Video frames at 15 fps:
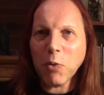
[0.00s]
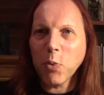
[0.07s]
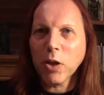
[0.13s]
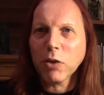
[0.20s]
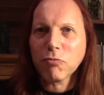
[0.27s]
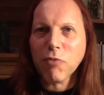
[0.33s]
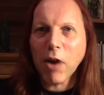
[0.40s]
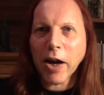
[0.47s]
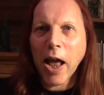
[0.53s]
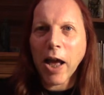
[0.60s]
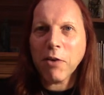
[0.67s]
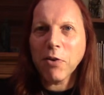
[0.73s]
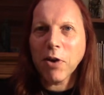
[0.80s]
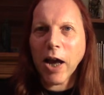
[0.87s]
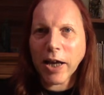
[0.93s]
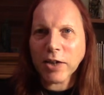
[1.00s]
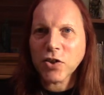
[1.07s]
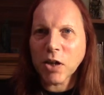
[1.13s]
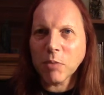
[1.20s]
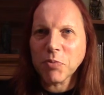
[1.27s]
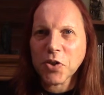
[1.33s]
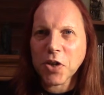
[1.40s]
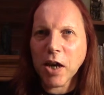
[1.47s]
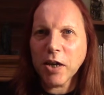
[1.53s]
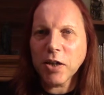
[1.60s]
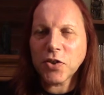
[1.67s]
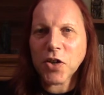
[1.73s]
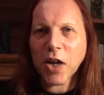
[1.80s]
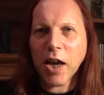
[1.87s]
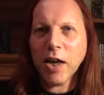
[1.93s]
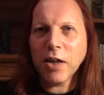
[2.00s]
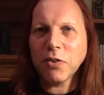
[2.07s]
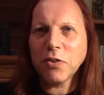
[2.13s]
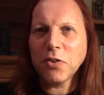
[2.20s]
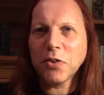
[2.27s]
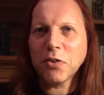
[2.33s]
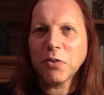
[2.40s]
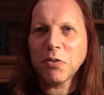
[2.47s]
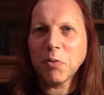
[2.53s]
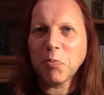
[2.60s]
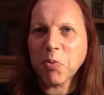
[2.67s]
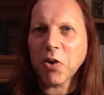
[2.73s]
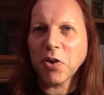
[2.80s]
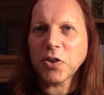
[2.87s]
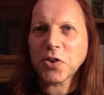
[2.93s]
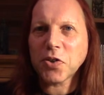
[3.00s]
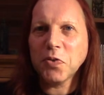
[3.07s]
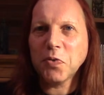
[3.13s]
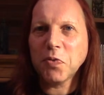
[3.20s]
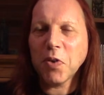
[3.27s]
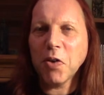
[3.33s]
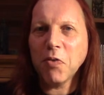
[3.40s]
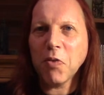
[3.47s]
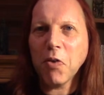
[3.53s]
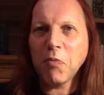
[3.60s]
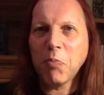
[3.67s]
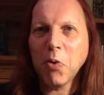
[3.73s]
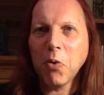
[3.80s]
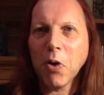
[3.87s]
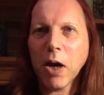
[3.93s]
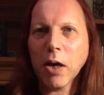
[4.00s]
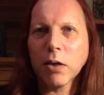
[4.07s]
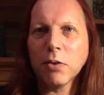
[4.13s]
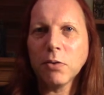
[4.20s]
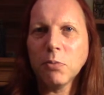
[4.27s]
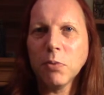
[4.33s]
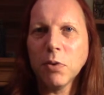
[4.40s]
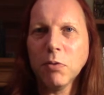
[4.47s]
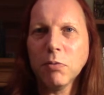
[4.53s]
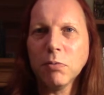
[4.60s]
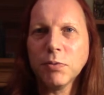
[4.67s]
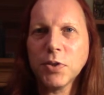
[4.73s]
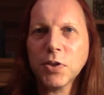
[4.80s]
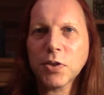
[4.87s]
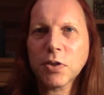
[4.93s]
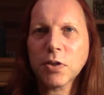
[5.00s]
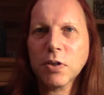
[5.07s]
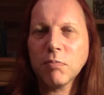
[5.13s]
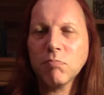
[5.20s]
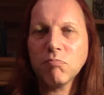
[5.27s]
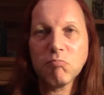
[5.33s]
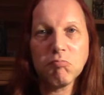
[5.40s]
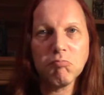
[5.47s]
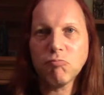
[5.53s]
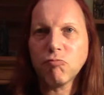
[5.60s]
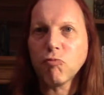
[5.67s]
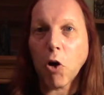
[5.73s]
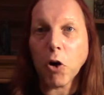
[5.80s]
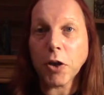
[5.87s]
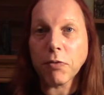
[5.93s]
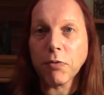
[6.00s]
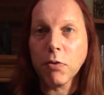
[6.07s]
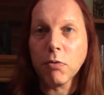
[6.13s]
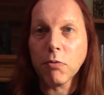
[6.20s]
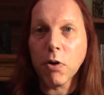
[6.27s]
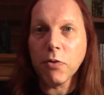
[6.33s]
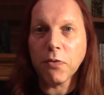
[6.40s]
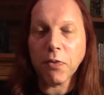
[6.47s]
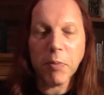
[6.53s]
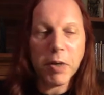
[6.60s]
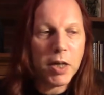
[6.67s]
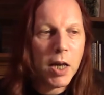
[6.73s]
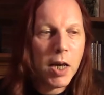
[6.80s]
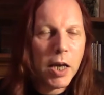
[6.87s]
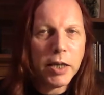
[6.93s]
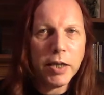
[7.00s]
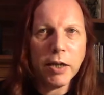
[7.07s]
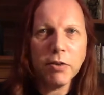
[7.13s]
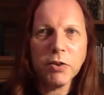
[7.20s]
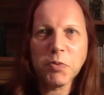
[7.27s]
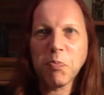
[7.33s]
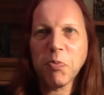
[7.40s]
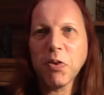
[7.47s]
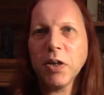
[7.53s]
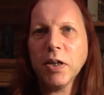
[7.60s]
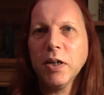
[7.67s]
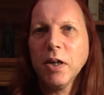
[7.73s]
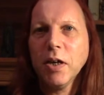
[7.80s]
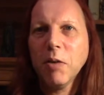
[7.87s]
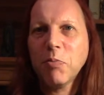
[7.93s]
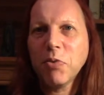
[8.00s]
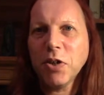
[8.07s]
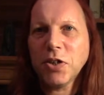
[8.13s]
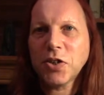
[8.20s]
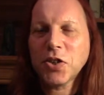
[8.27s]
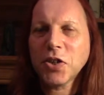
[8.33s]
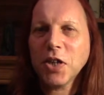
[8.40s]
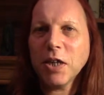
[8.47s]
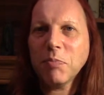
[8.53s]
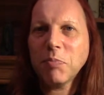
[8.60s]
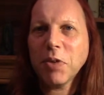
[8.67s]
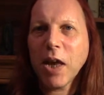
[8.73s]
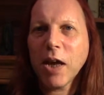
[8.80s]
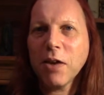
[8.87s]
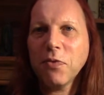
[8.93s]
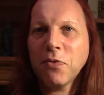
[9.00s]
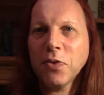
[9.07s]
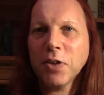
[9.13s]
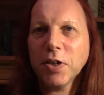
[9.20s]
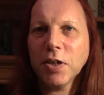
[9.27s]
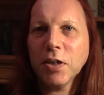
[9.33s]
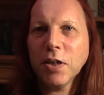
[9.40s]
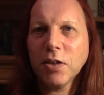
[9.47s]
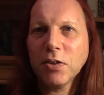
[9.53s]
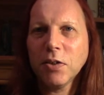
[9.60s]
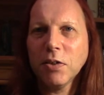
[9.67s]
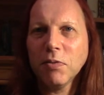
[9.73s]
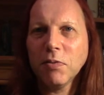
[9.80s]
will run out at some stage, and the price of Port Ellen will just rocket through the roof. I mean, you know, it's pretty steep now for the